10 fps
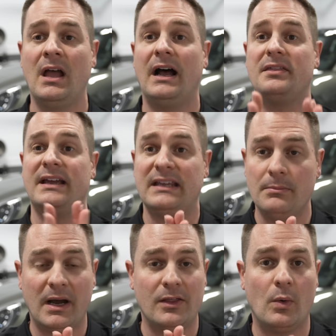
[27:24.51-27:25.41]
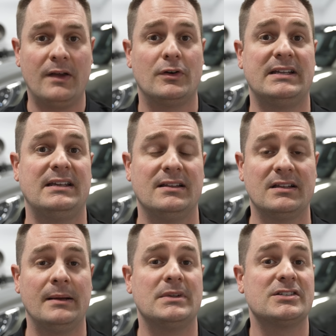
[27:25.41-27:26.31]
I thank him, by the way, for taking the
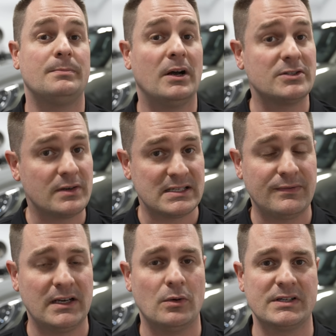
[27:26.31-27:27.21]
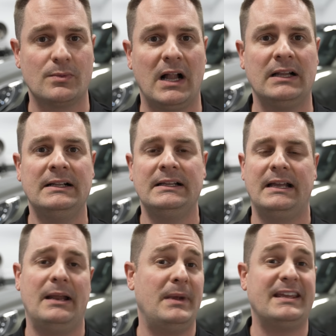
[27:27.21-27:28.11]
time to sponsor this video as well
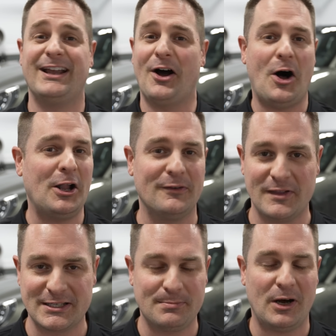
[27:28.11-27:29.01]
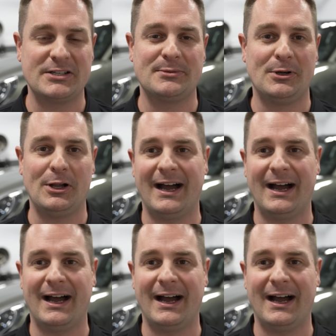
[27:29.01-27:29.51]
and making all of this possible.